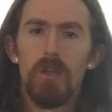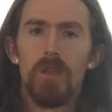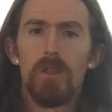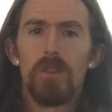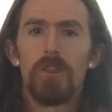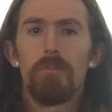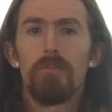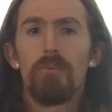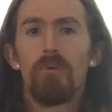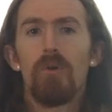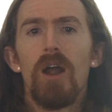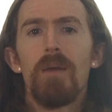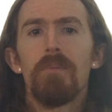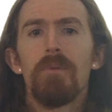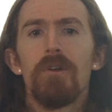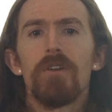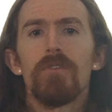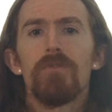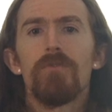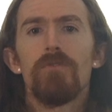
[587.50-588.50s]
The
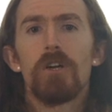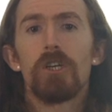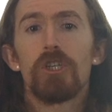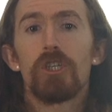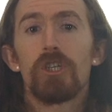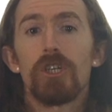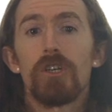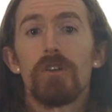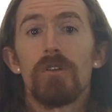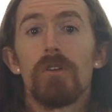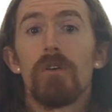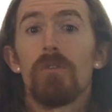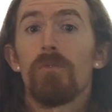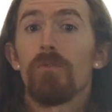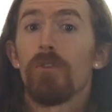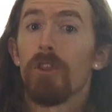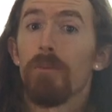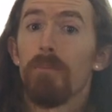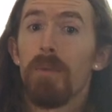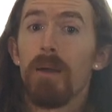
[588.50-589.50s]
primary function for
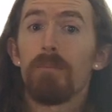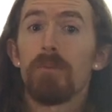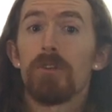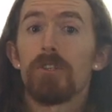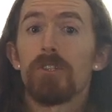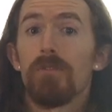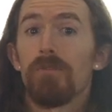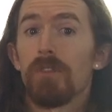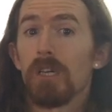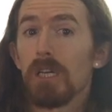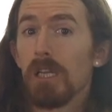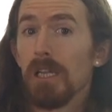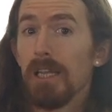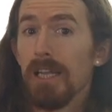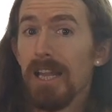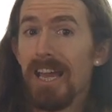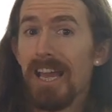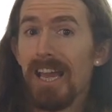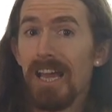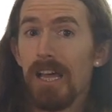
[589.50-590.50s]
the members of the
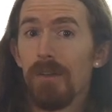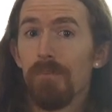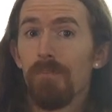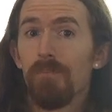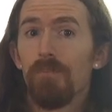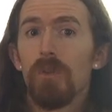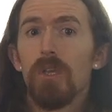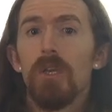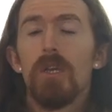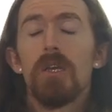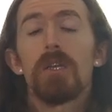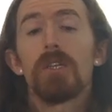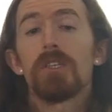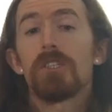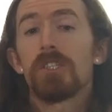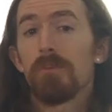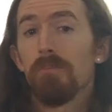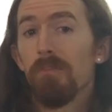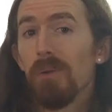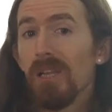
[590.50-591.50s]
clan is
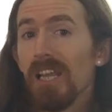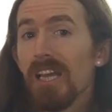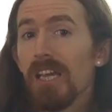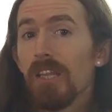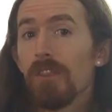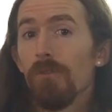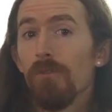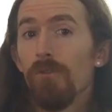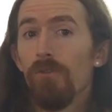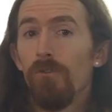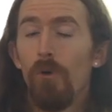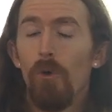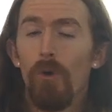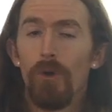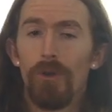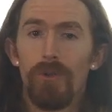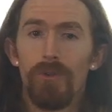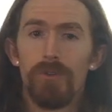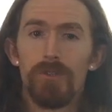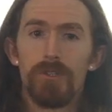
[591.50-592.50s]
to play the
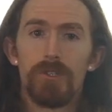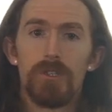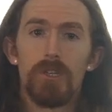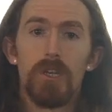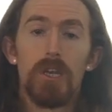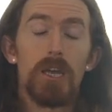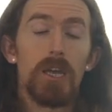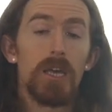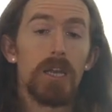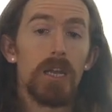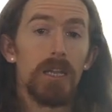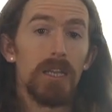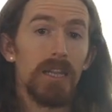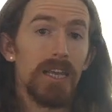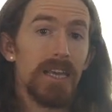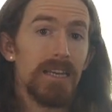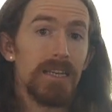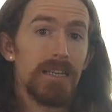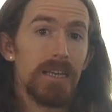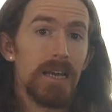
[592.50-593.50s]
foils in a
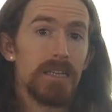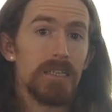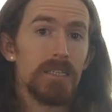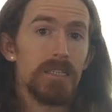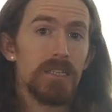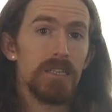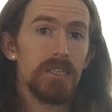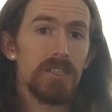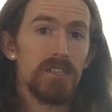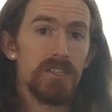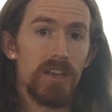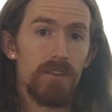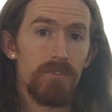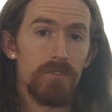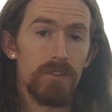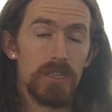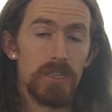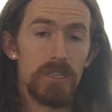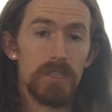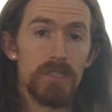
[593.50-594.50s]
late
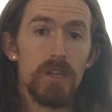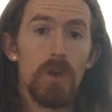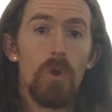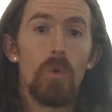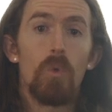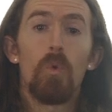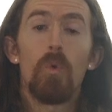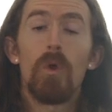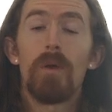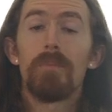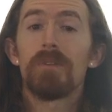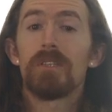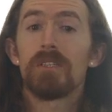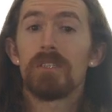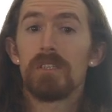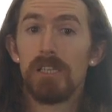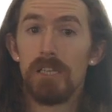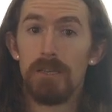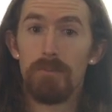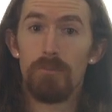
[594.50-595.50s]
1970s women's
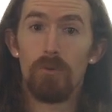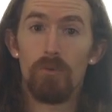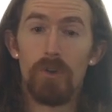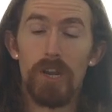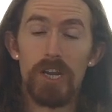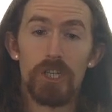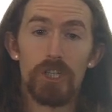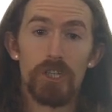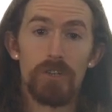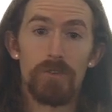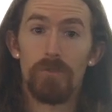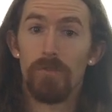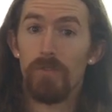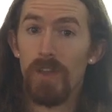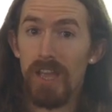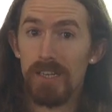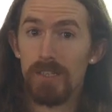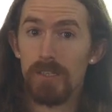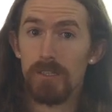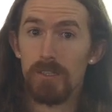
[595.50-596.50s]
liberation
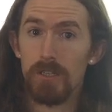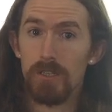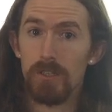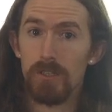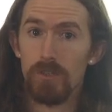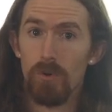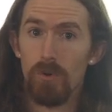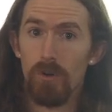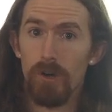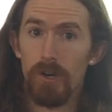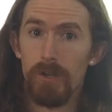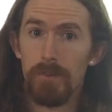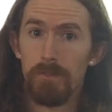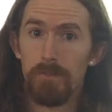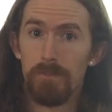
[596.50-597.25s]
fantasy story.